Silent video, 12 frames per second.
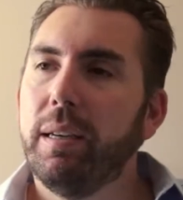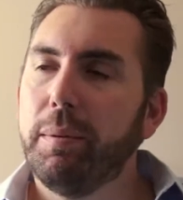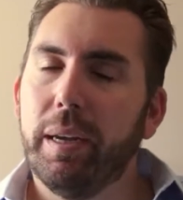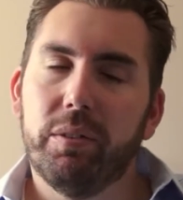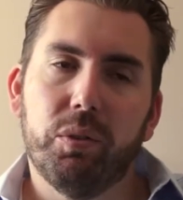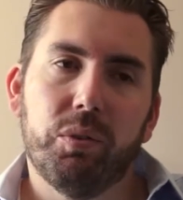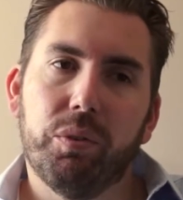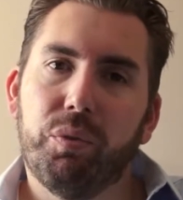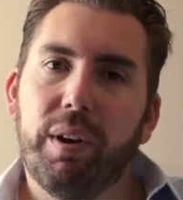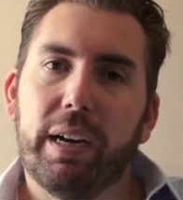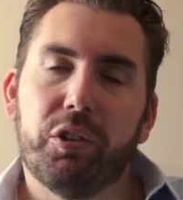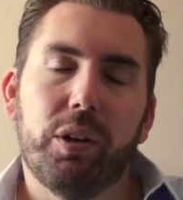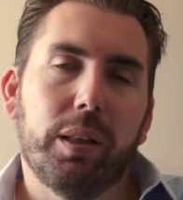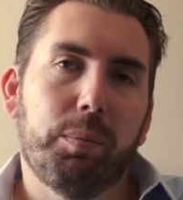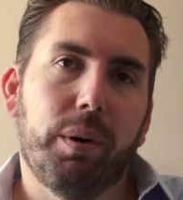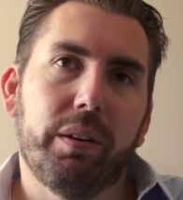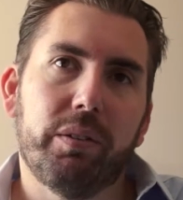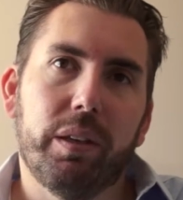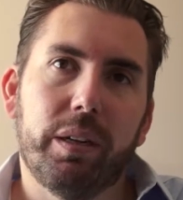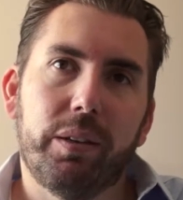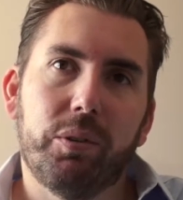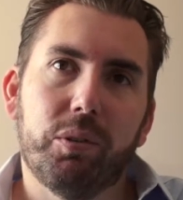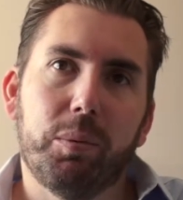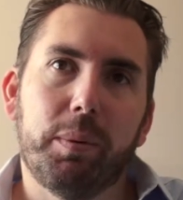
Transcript: because it was a fraction of the price that it used to